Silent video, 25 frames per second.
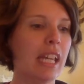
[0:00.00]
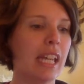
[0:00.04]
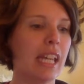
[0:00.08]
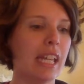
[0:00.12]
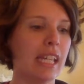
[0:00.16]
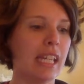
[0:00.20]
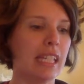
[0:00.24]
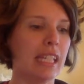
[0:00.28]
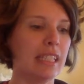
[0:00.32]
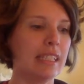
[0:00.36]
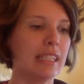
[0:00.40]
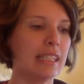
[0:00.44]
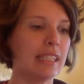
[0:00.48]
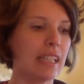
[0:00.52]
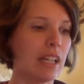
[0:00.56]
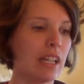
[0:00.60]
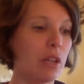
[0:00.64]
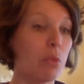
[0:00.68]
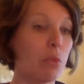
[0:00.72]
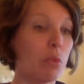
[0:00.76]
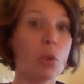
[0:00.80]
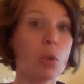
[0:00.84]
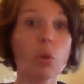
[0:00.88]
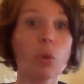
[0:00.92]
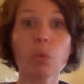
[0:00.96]
And
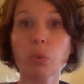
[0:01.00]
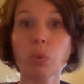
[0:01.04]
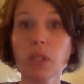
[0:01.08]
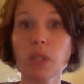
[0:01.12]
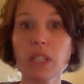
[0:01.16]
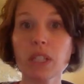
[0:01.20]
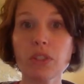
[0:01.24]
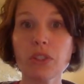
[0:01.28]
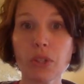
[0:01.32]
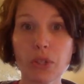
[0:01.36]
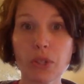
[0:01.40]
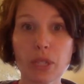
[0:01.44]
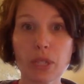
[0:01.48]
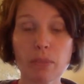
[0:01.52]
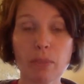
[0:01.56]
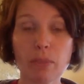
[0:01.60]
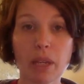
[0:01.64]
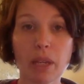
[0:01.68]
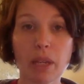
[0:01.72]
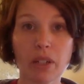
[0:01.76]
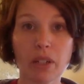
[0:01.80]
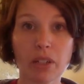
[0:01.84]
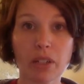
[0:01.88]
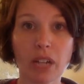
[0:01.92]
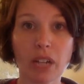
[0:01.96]
we'll read those
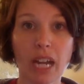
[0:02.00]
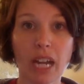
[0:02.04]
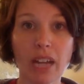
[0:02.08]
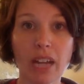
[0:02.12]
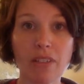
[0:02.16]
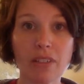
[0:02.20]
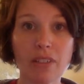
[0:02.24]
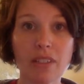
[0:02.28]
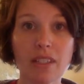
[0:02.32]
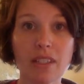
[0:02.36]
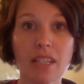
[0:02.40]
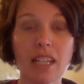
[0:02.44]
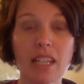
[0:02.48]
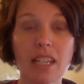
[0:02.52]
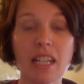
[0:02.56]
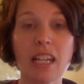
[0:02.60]
paragraphs